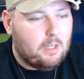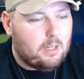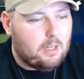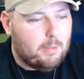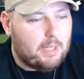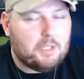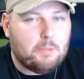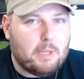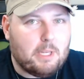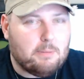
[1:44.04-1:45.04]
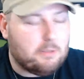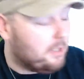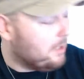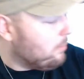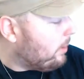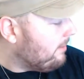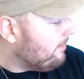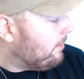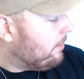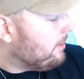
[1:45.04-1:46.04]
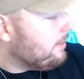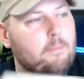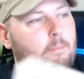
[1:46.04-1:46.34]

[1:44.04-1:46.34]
managed to pick up Sonic 1 for it.